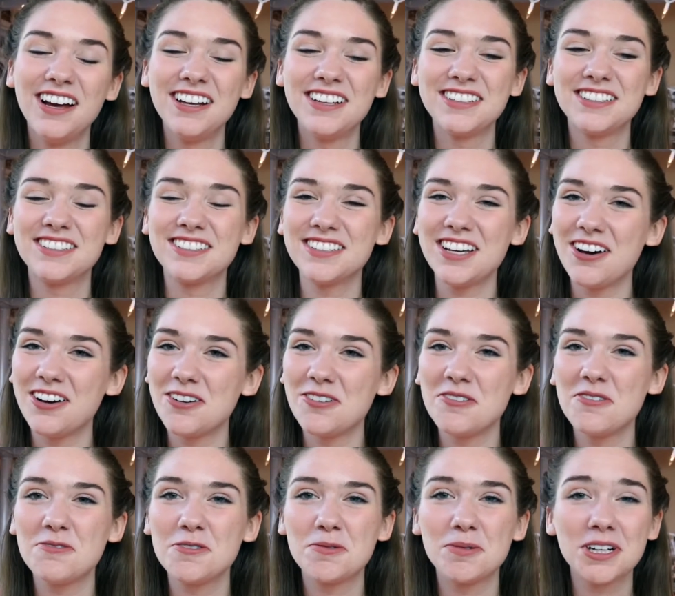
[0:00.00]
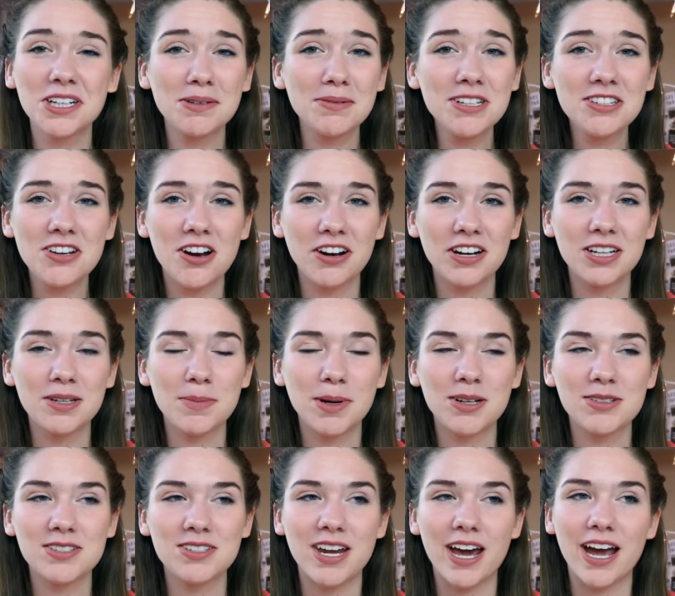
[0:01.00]
So what we're gonna be talking
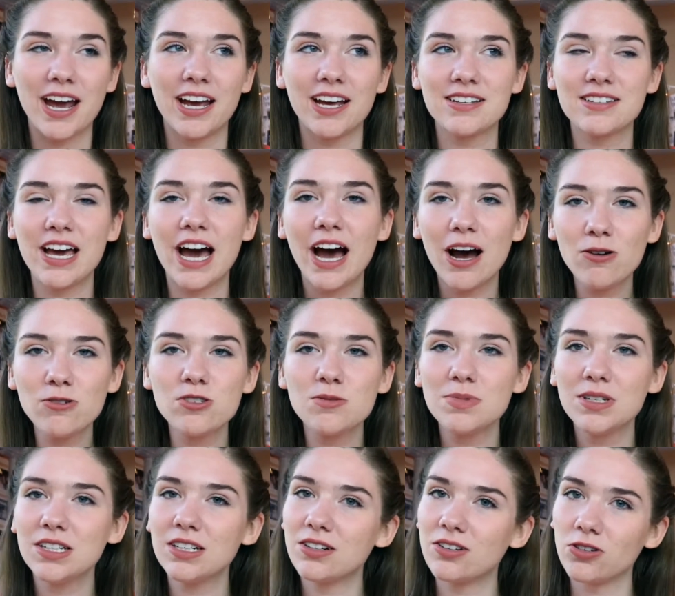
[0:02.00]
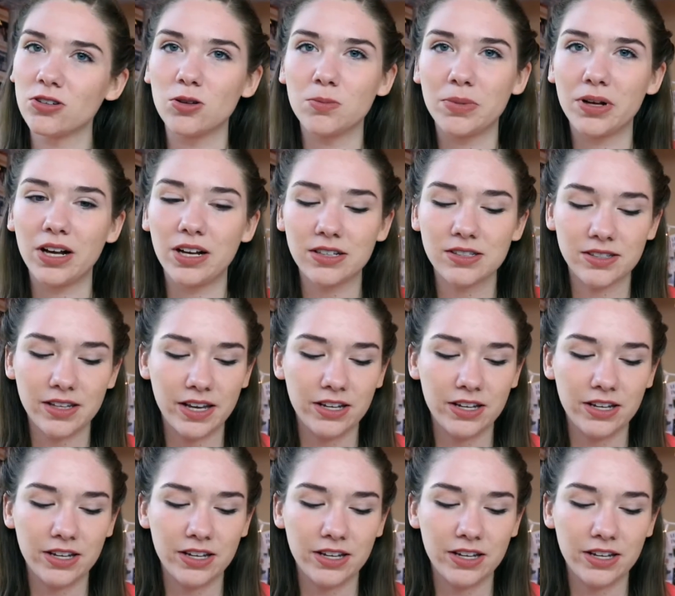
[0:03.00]
about today is how to be a girl boss,